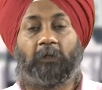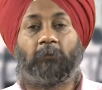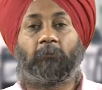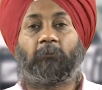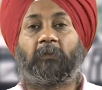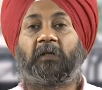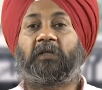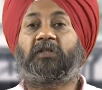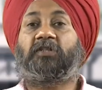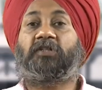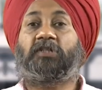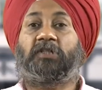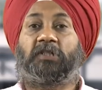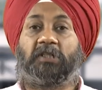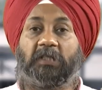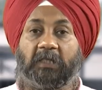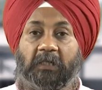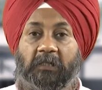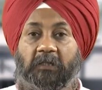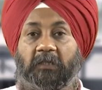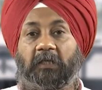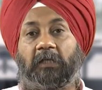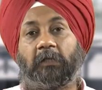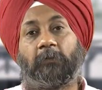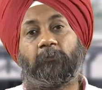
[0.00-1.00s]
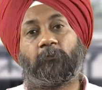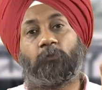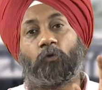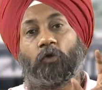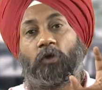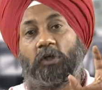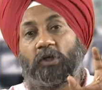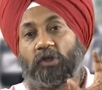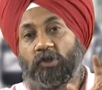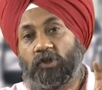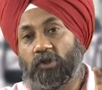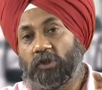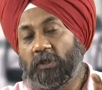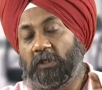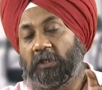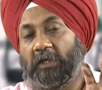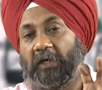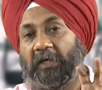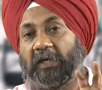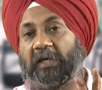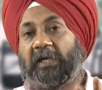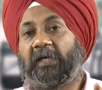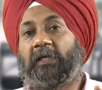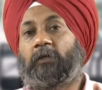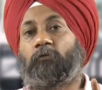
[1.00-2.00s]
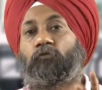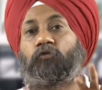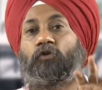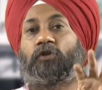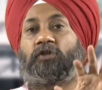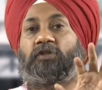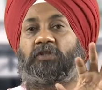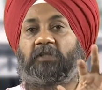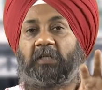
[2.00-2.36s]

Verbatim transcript: but still the production rate for